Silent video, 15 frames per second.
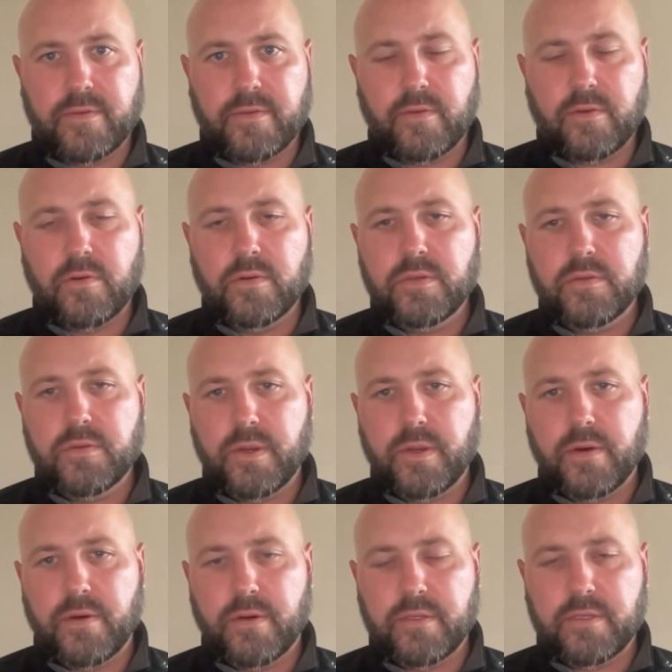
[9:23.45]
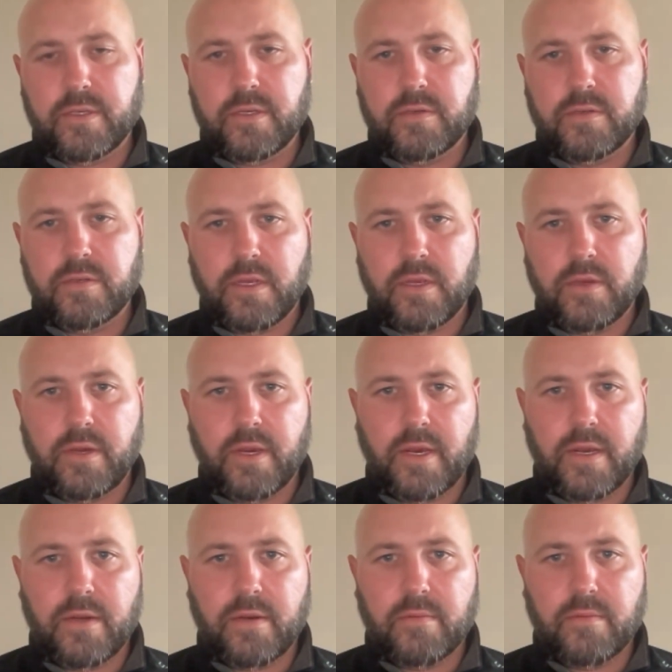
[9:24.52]
So there is really no excuse that you
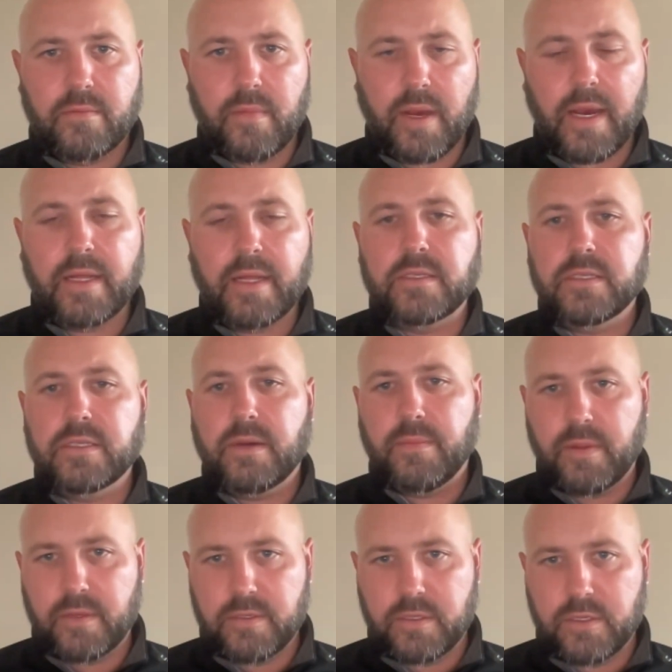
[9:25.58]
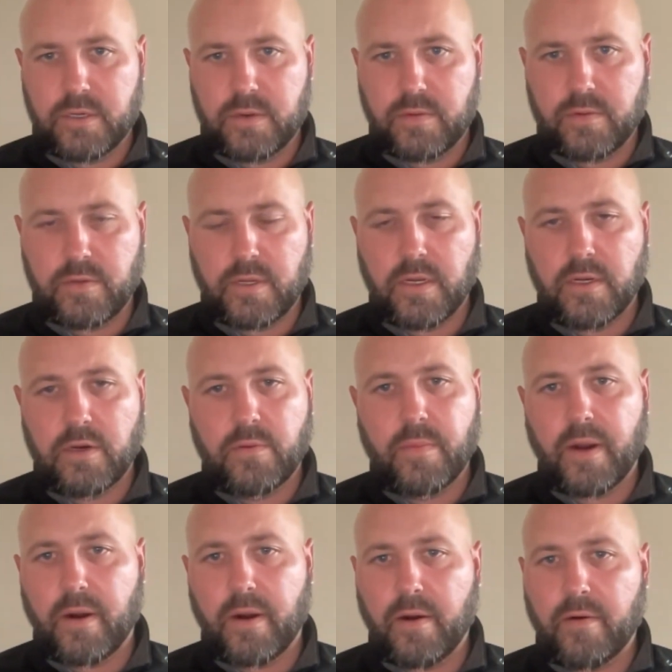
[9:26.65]
can't add some of this to your routine, no
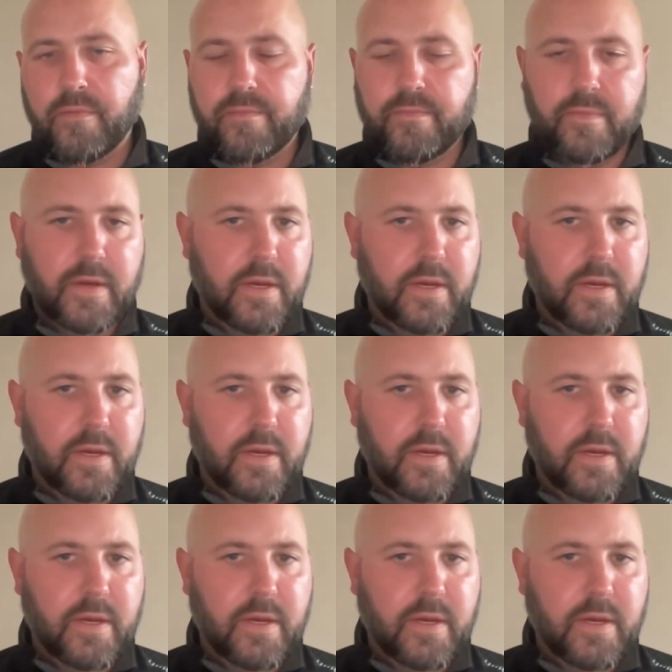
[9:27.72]
matter how